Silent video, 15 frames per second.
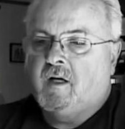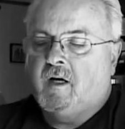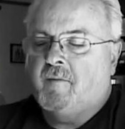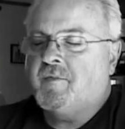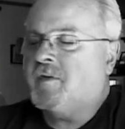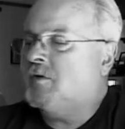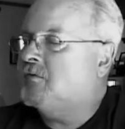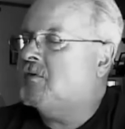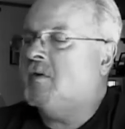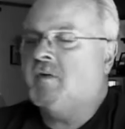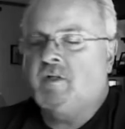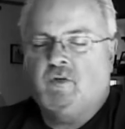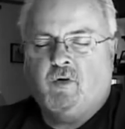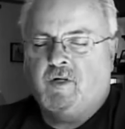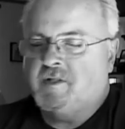Uh, they're
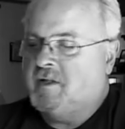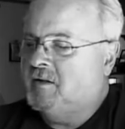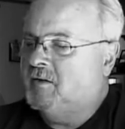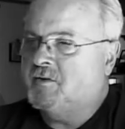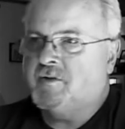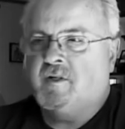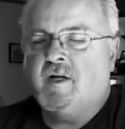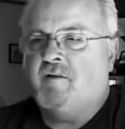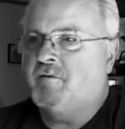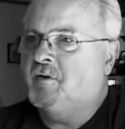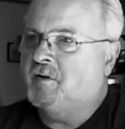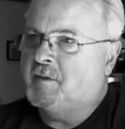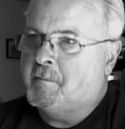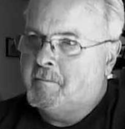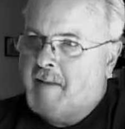very large hills. They're
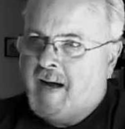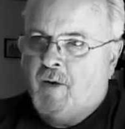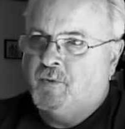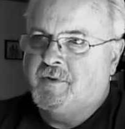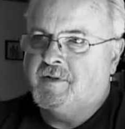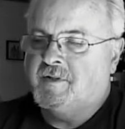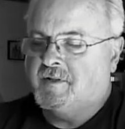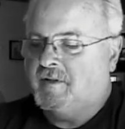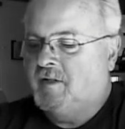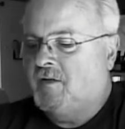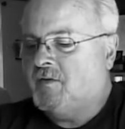not really mountains. Mm.